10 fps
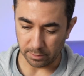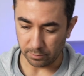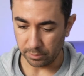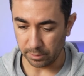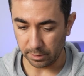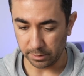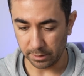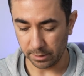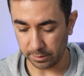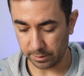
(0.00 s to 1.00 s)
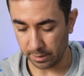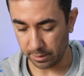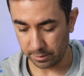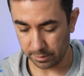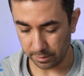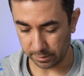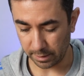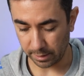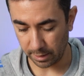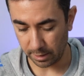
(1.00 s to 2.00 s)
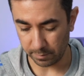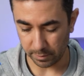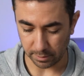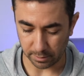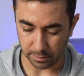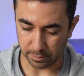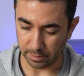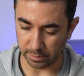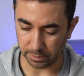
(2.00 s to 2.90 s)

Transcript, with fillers: and all these things yeah it's the cable the